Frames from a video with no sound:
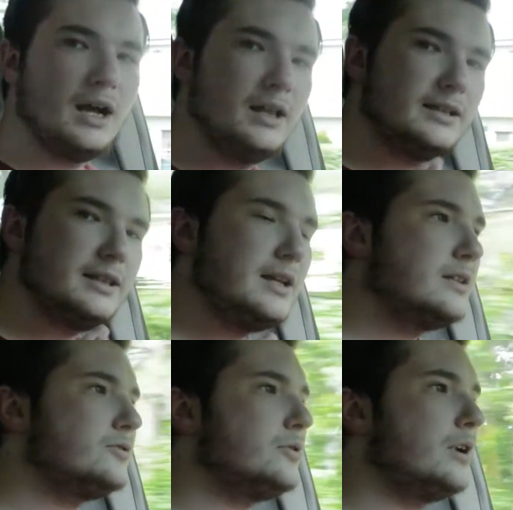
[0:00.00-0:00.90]
I like the
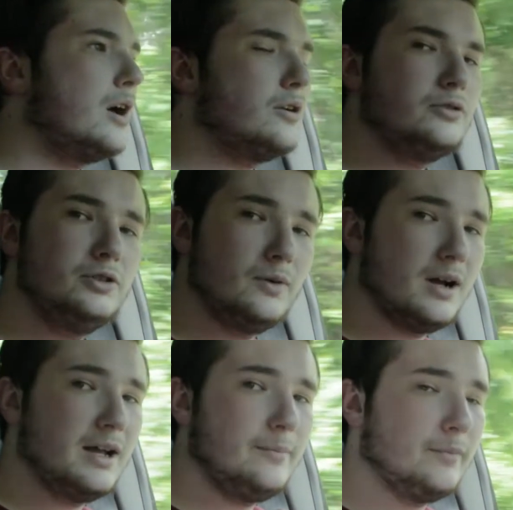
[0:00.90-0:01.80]
Android Auto
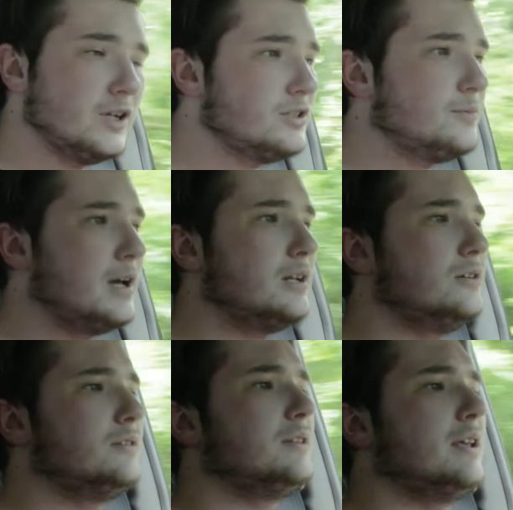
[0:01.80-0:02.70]
UI much
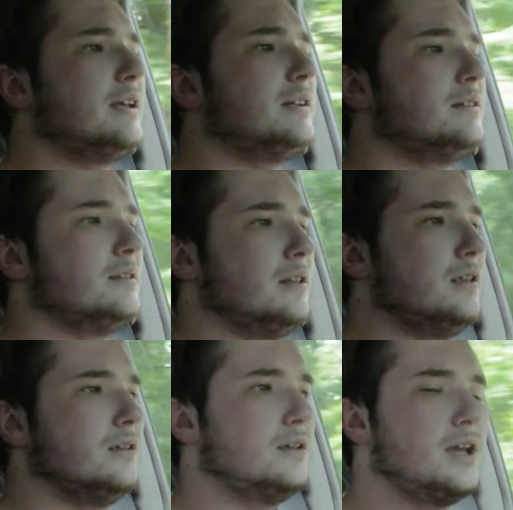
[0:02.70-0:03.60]
better than
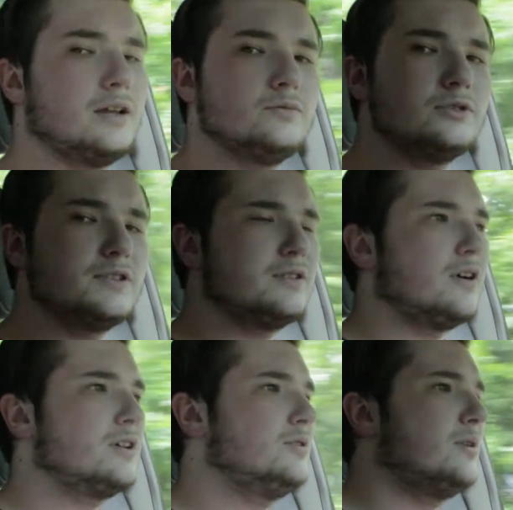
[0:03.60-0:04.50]
the Kenwood
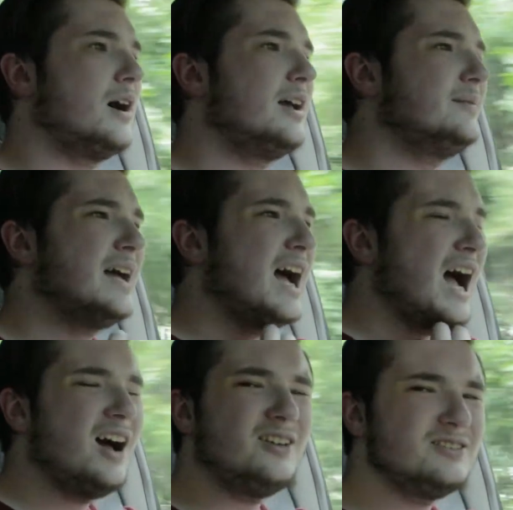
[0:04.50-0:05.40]
stock UI. I
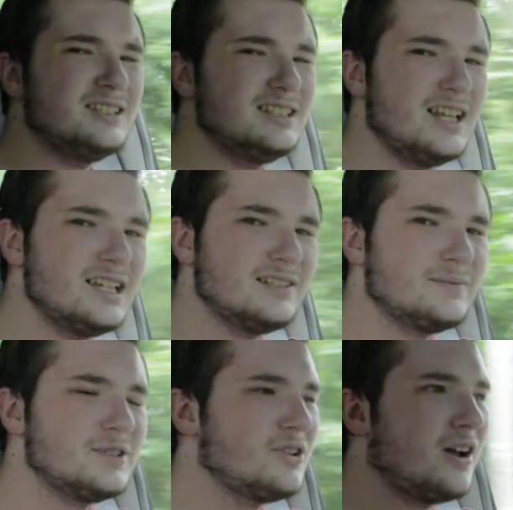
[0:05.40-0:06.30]
don't really like
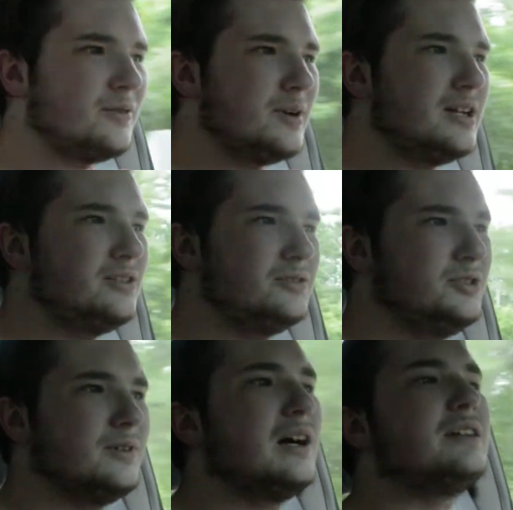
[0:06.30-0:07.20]
stock radio
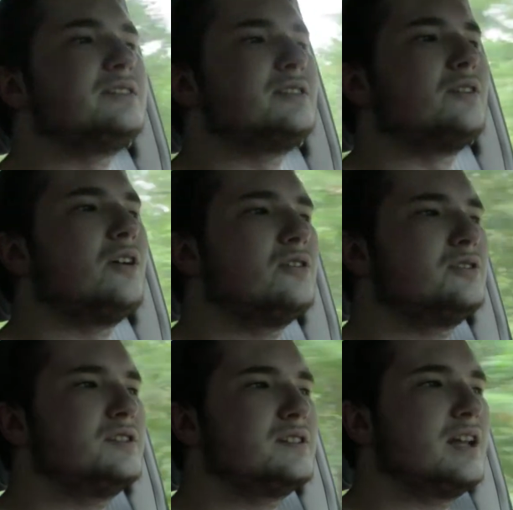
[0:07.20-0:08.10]
UIs. They're all
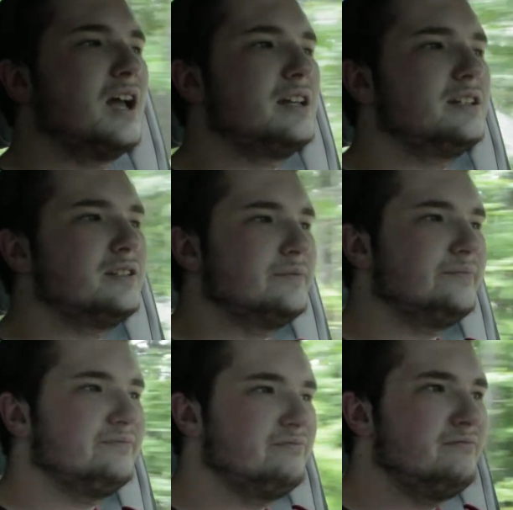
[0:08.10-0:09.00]
just kind of
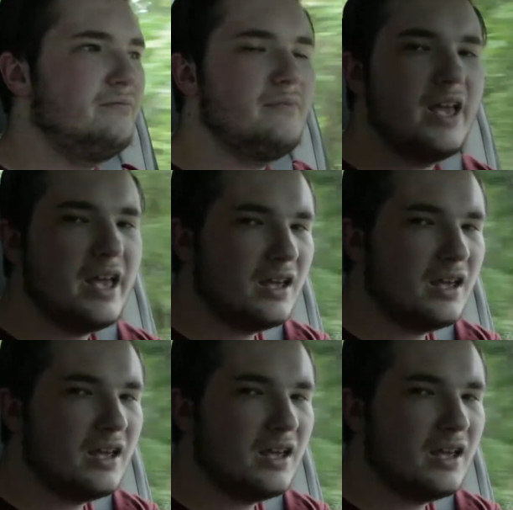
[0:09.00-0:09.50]
meh.